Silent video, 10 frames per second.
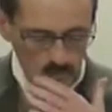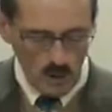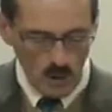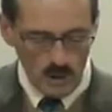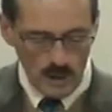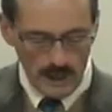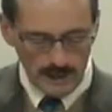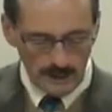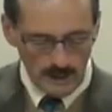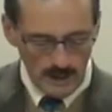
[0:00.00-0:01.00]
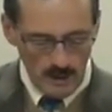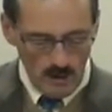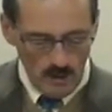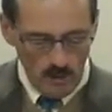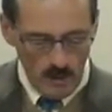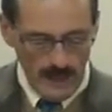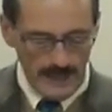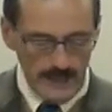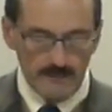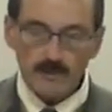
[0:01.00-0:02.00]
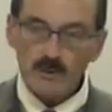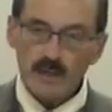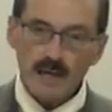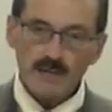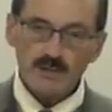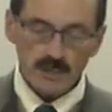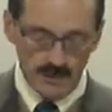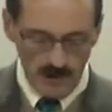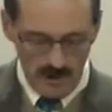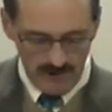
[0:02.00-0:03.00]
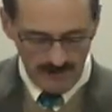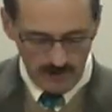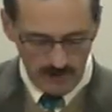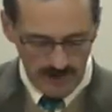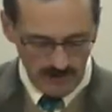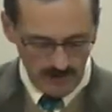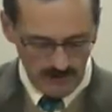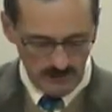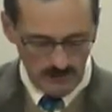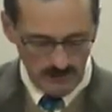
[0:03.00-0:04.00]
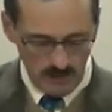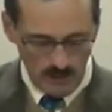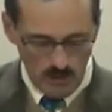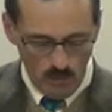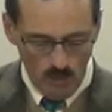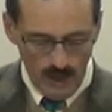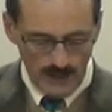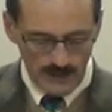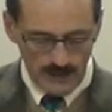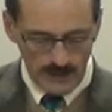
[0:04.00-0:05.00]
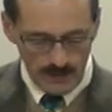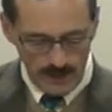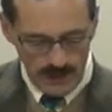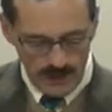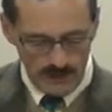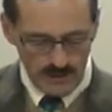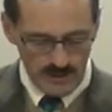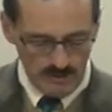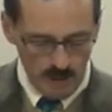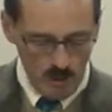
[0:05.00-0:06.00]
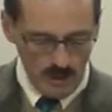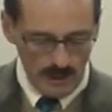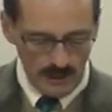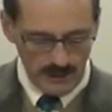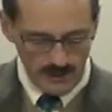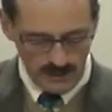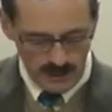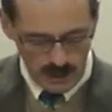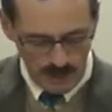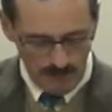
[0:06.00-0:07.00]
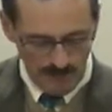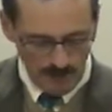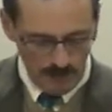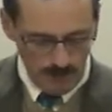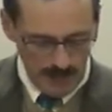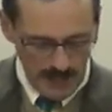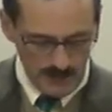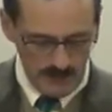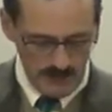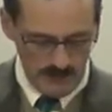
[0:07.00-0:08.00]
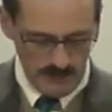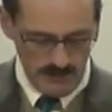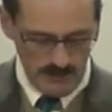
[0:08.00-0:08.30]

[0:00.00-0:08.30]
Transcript: O God, why have you cast us off forever? Why does your anger smoke against the sheep of your pasture?